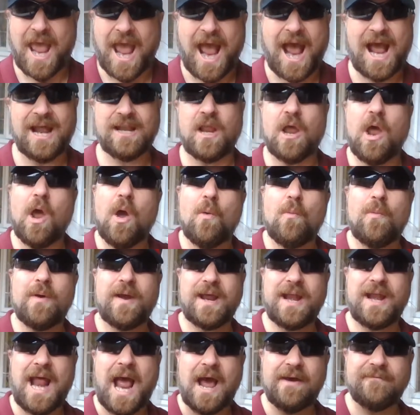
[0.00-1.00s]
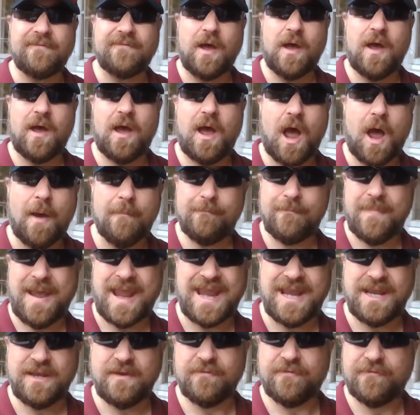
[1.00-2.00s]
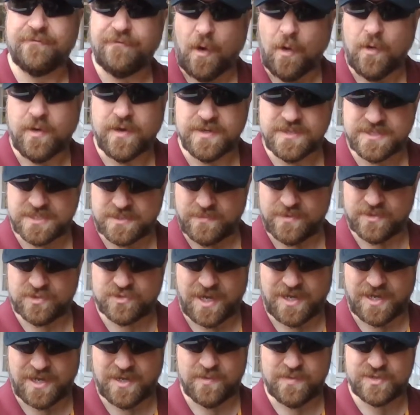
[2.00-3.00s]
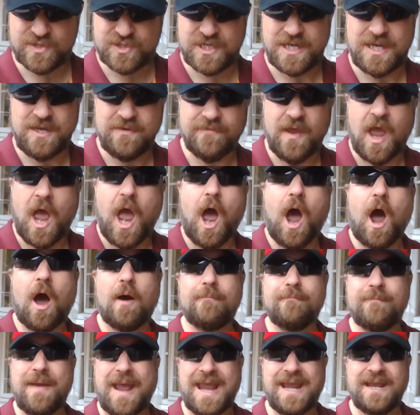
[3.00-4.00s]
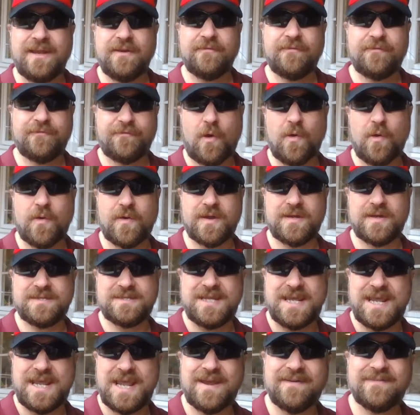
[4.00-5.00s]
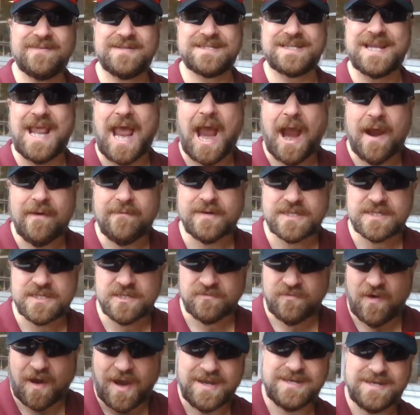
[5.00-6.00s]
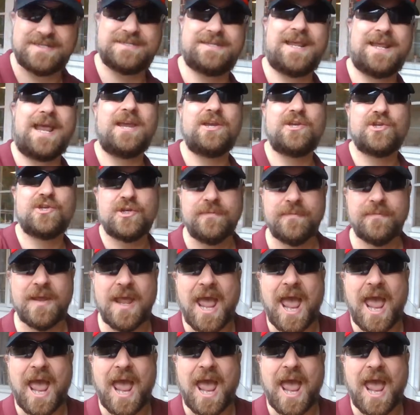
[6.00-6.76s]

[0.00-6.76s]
And we're going to have a main focus that we're trying to achieve. Our main focus here is characterization.